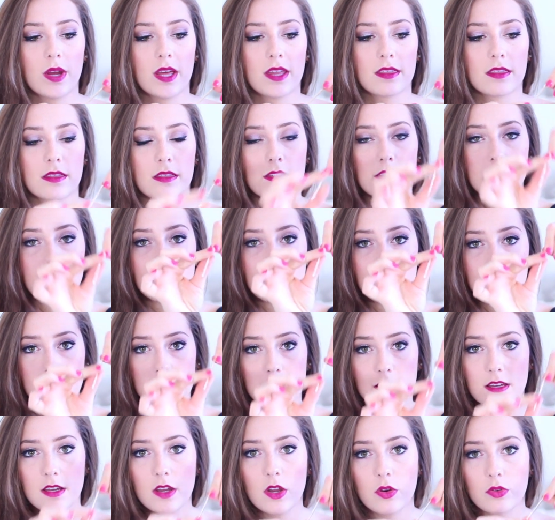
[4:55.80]
with
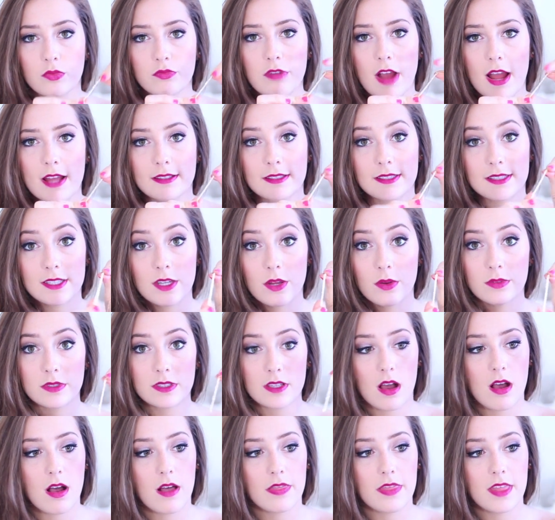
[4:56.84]
the
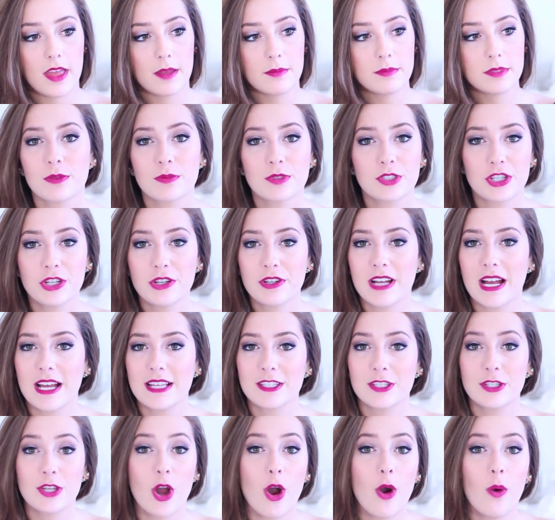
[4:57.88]
rhinestones on them. So I'm sure you
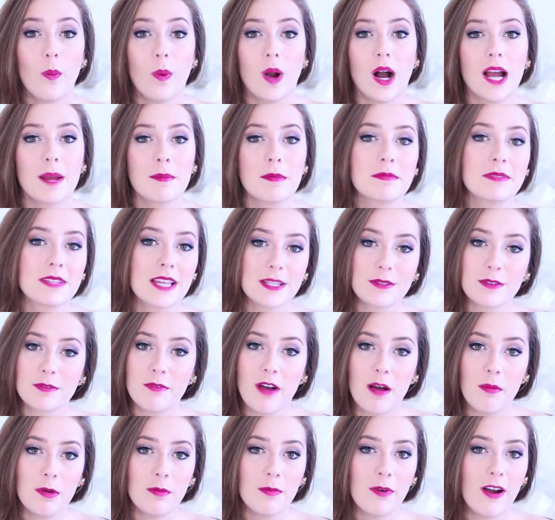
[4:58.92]
guys know why I'm obsessed with
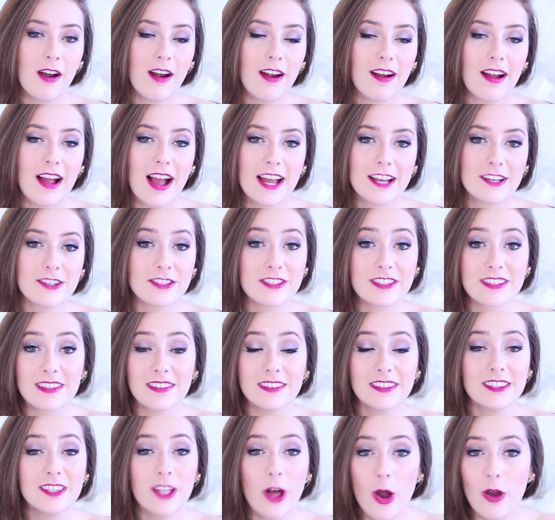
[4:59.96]
Baublebar. I just
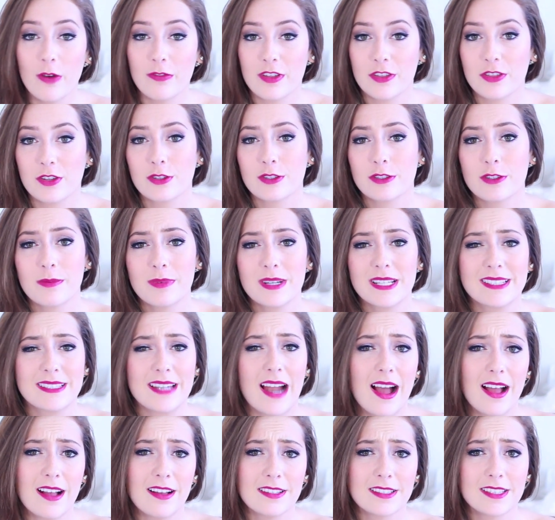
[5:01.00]
love that there's so many
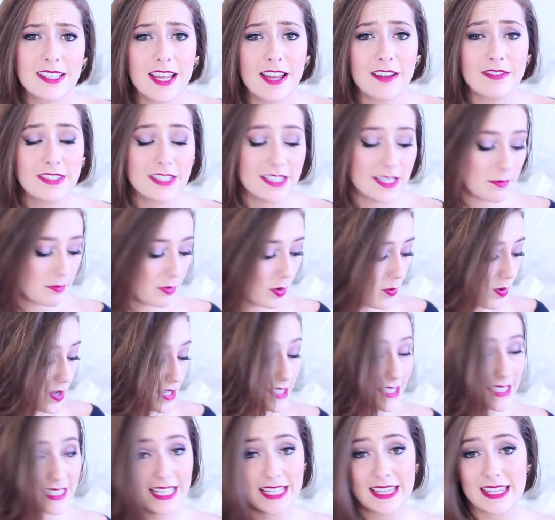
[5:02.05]
styles. They have simple
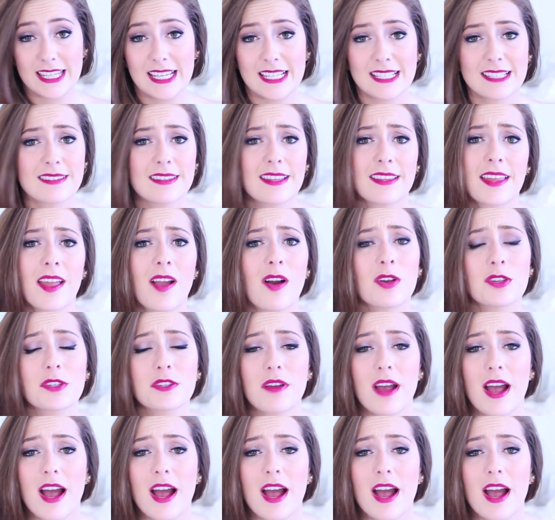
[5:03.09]
ones like this, and then they also